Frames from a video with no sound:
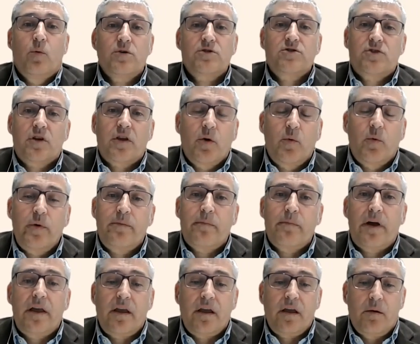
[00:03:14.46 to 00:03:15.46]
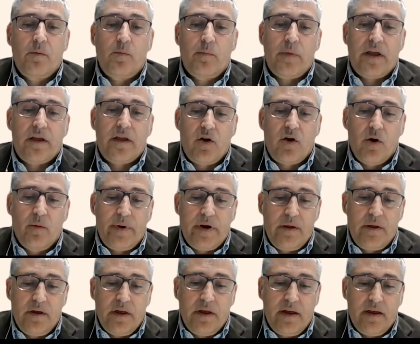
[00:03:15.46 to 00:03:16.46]
talking with my
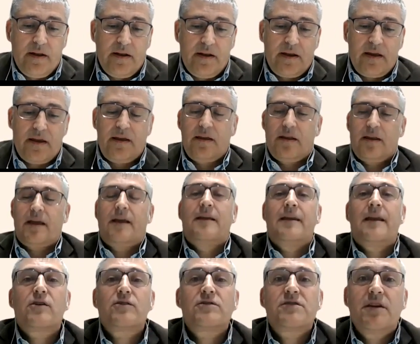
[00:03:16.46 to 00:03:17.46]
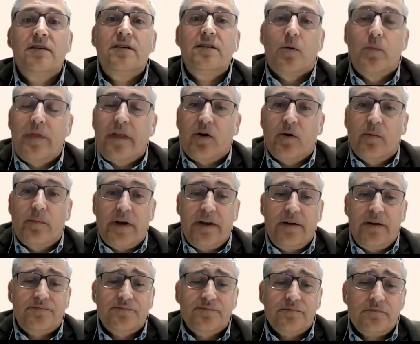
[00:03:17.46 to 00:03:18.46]
company, and I negotiated with the
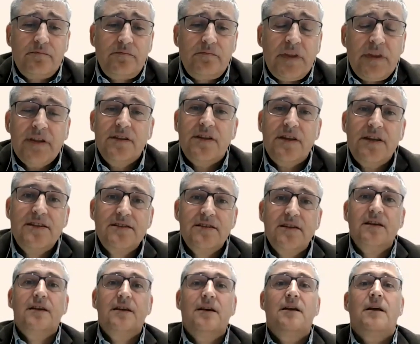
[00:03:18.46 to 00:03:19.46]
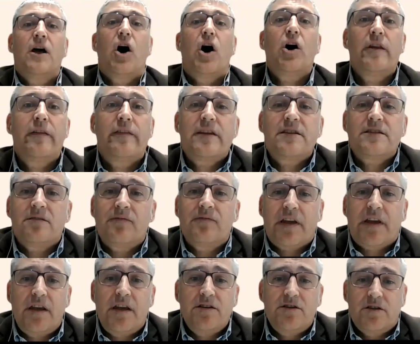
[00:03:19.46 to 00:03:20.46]
company these holidays and
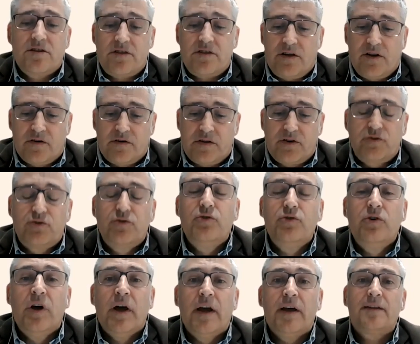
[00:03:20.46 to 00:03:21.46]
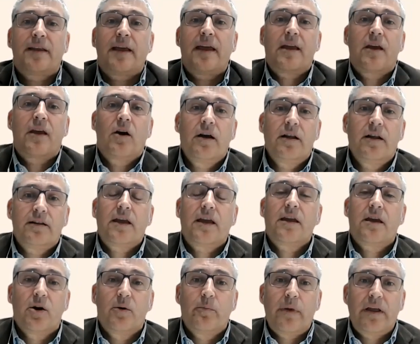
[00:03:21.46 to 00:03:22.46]
vacations in order to take
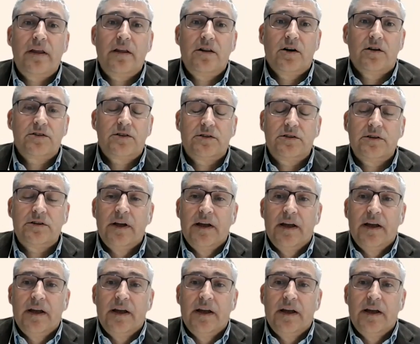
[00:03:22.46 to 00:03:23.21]
care of my daughter.